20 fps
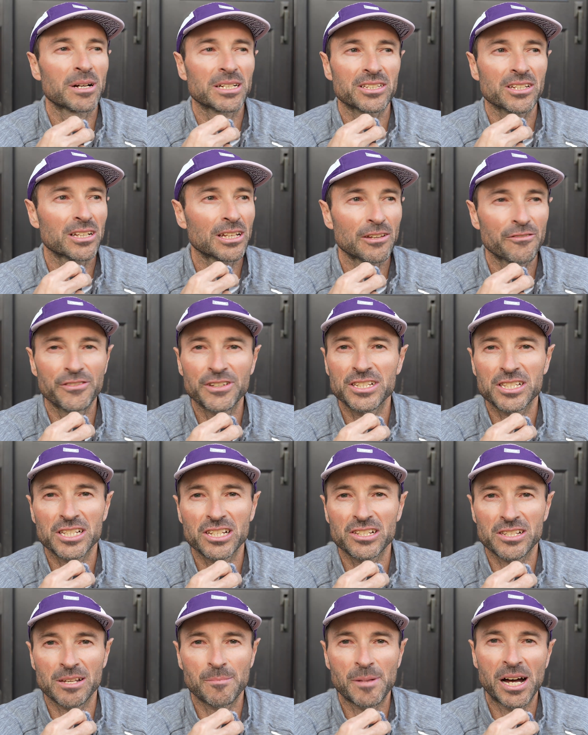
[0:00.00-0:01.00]
I don't know if it's
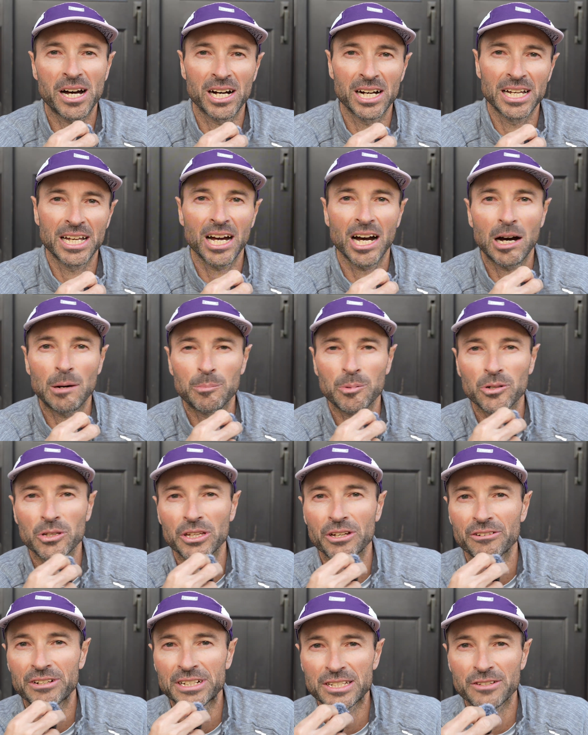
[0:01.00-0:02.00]
because I'm high up or
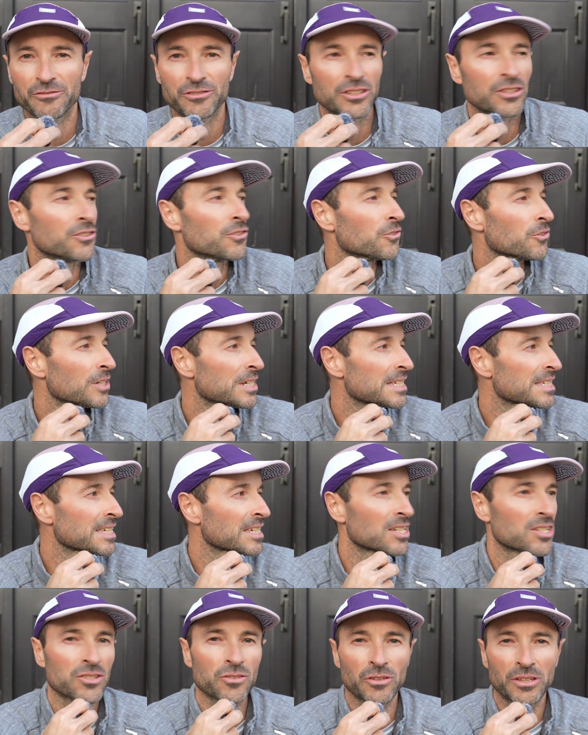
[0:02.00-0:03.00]
there are different
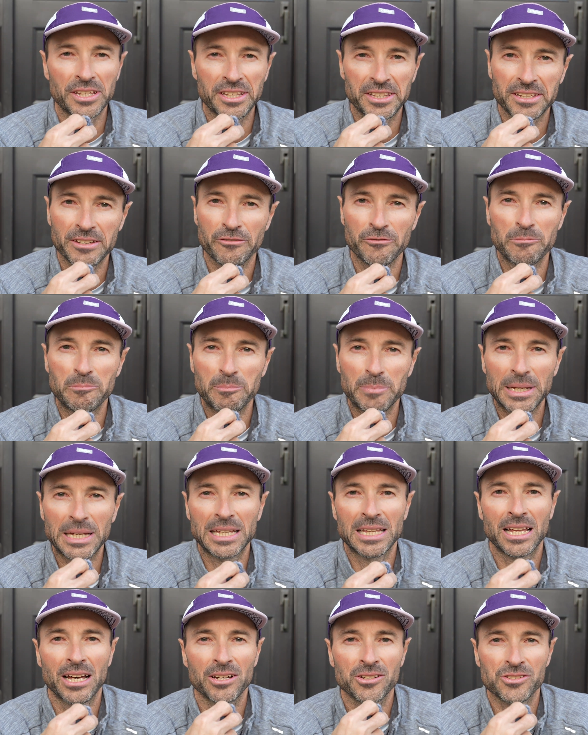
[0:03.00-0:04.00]
noises or the different
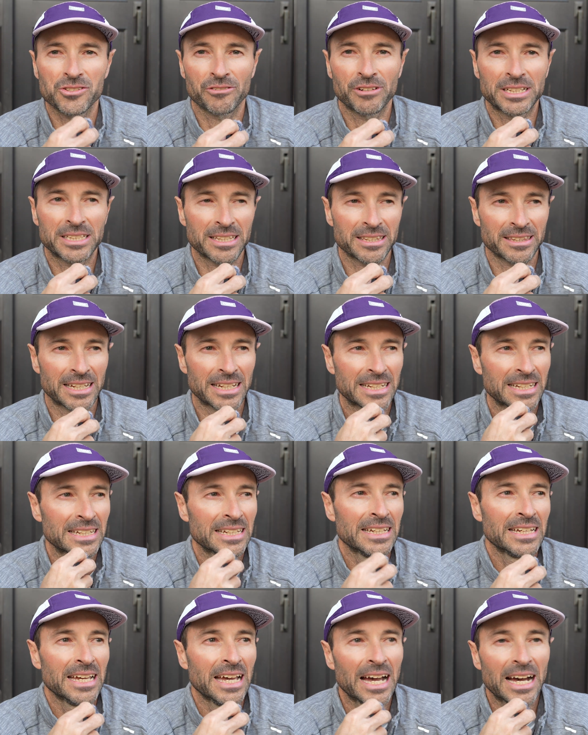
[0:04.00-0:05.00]
pillows or anything.
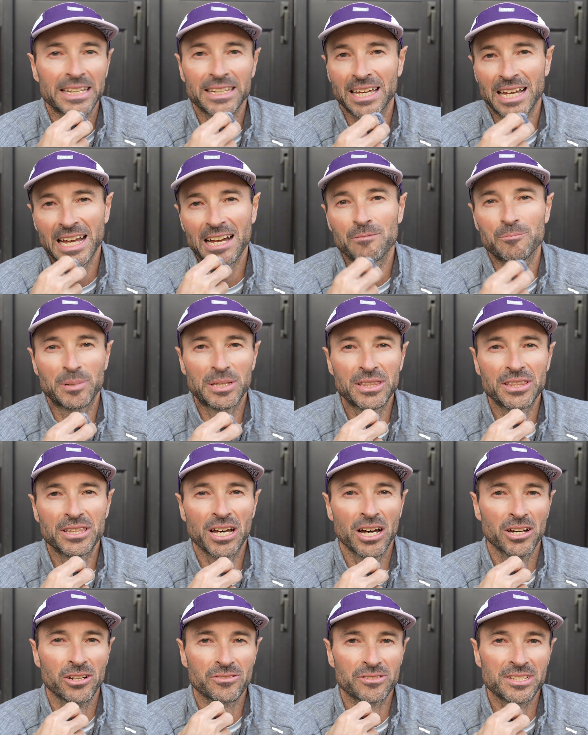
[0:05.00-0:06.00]
And I have been
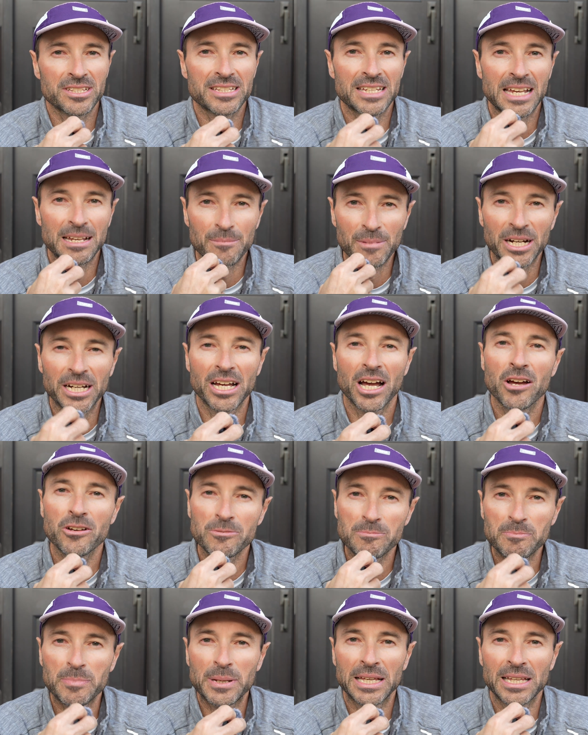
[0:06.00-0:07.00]
known to take my
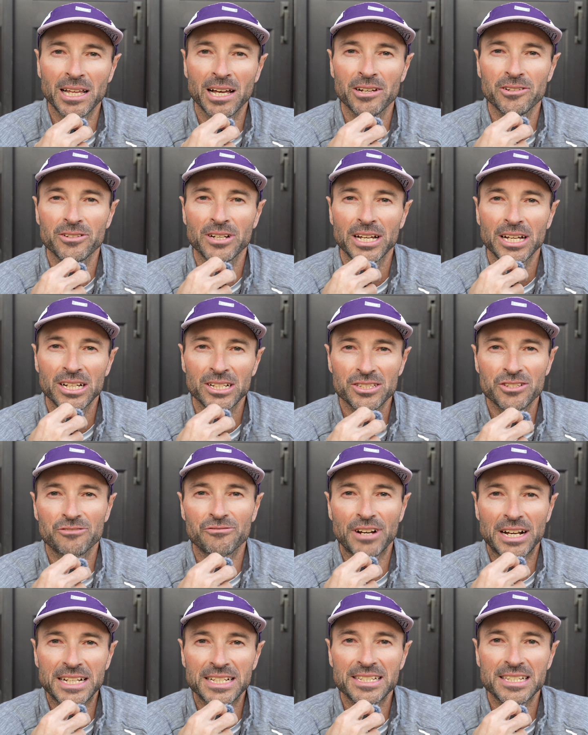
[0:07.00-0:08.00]
own pillow to
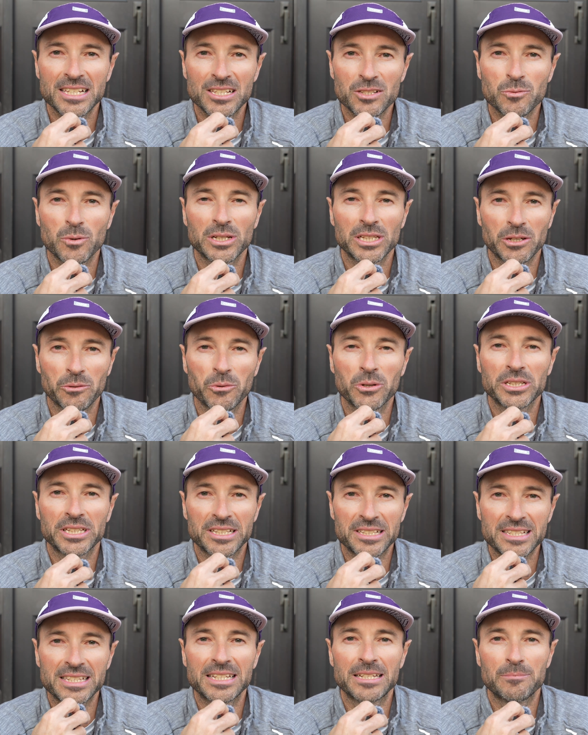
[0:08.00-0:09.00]
races when I want
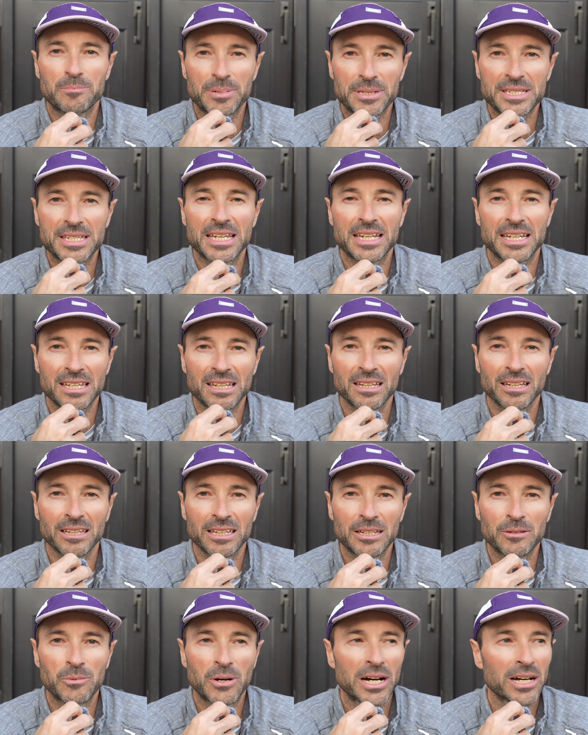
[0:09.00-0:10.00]
to sleep
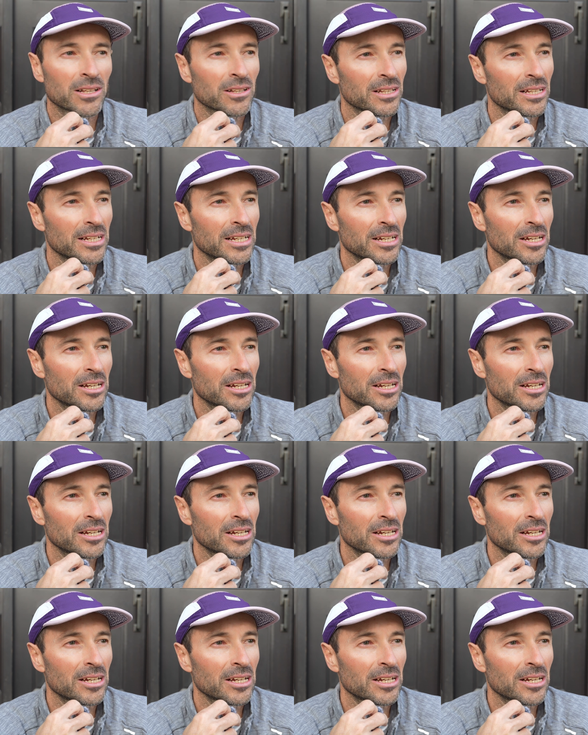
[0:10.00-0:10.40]
particularly well.